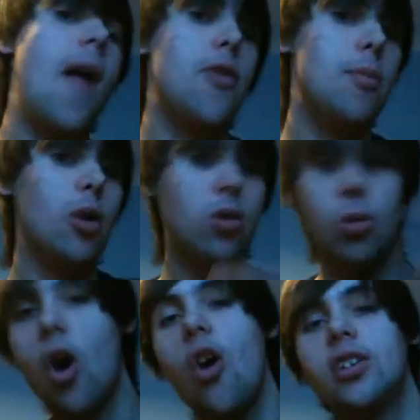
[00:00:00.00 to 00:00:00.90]
If you blow
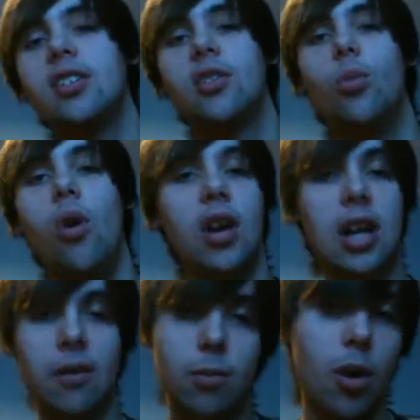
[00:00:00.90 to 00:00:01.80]
too hard, it doesn't work.
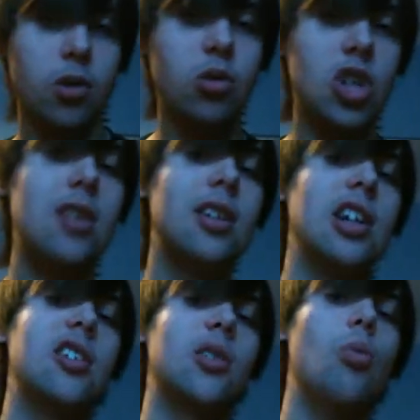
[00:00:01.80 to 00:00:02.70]
And if you blow too
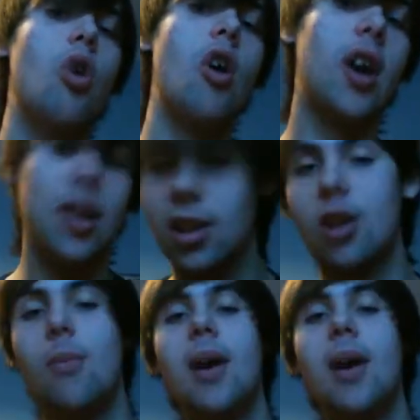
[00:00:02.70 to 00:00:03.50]
gentle, it doesn't work. So you